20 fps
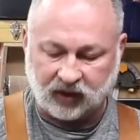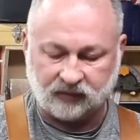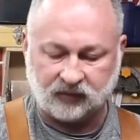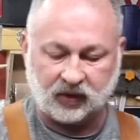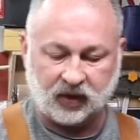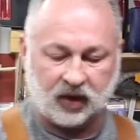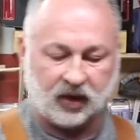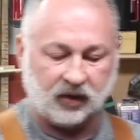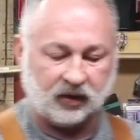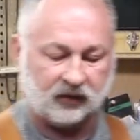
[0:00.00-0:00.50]
I've
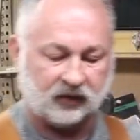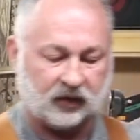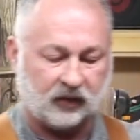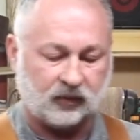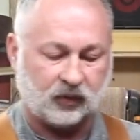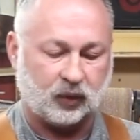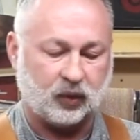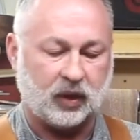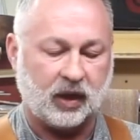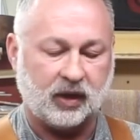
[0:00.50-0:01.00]
done is I've
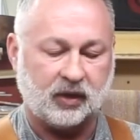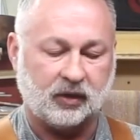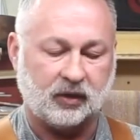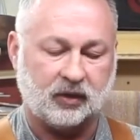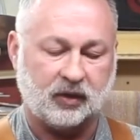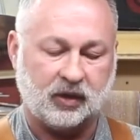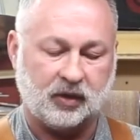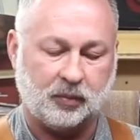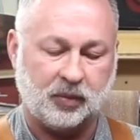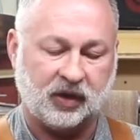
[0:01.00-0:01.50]
created a
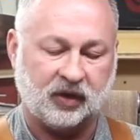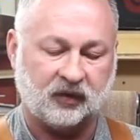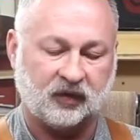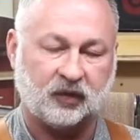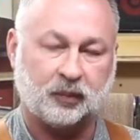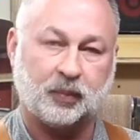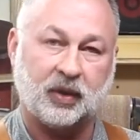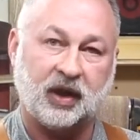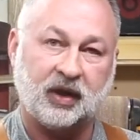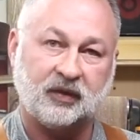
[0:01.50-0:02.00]
little bit of
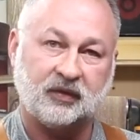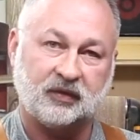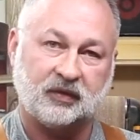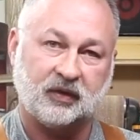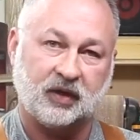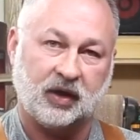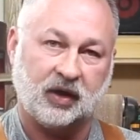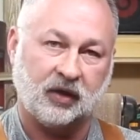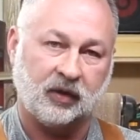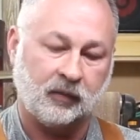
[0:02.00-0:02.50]
space
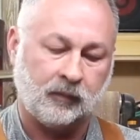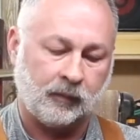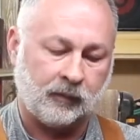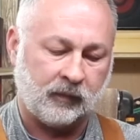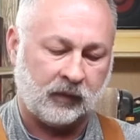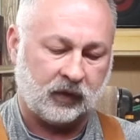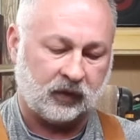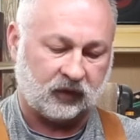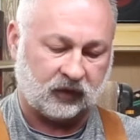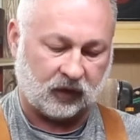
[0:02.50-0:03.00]
there
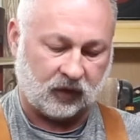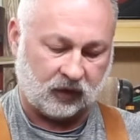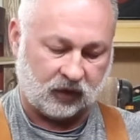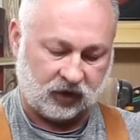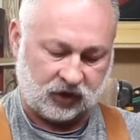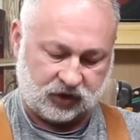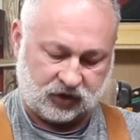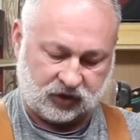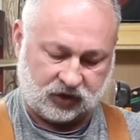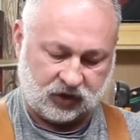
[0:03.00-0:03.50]
so that
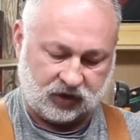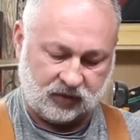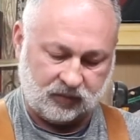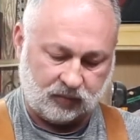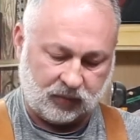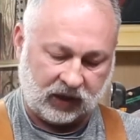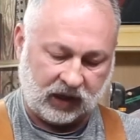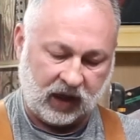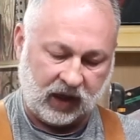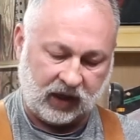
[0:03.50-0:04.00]
it shouldn't
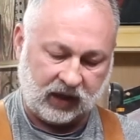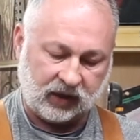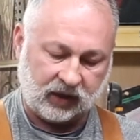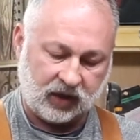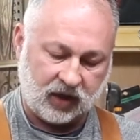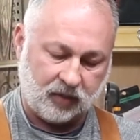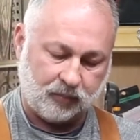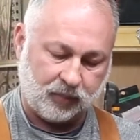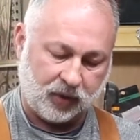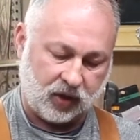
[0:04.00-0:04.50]
be hanging
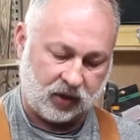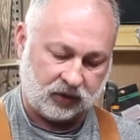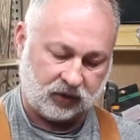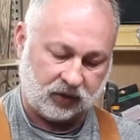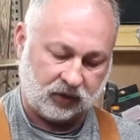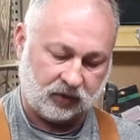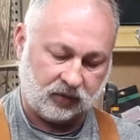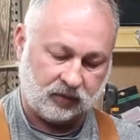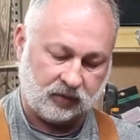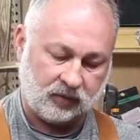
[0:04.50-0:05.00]
up on
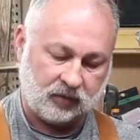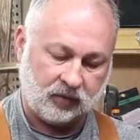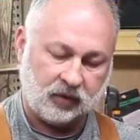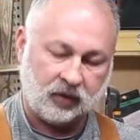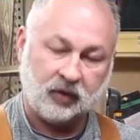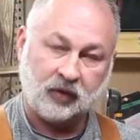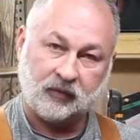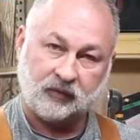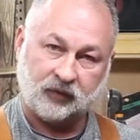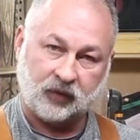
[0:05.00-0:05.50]
your
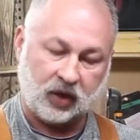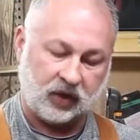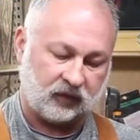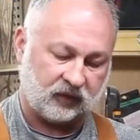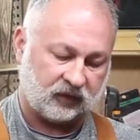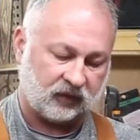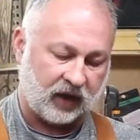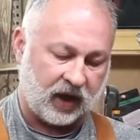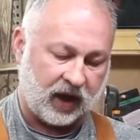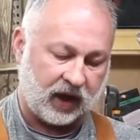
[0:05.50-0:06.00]
front
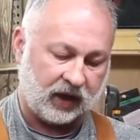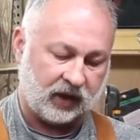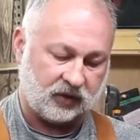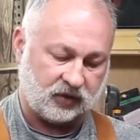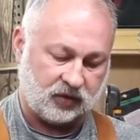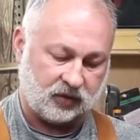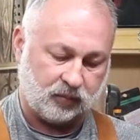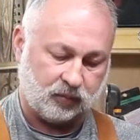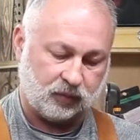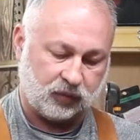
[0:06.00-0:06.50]
side
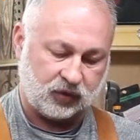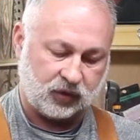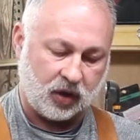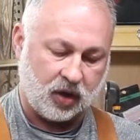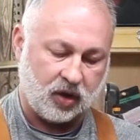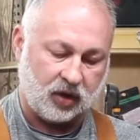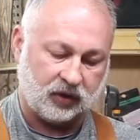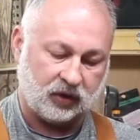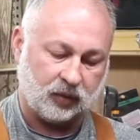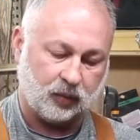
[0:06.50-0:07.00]
as you're
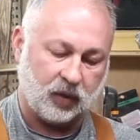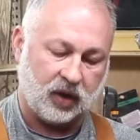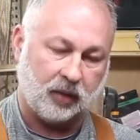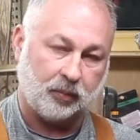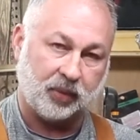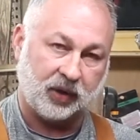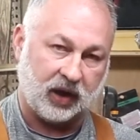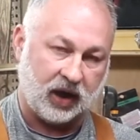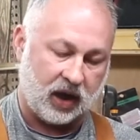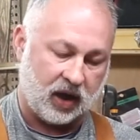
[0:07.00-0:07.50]
drawing your
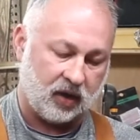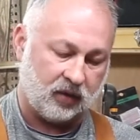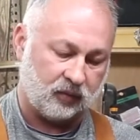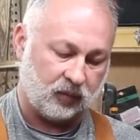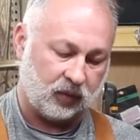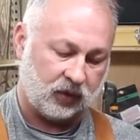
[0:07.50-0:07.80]
weapon out.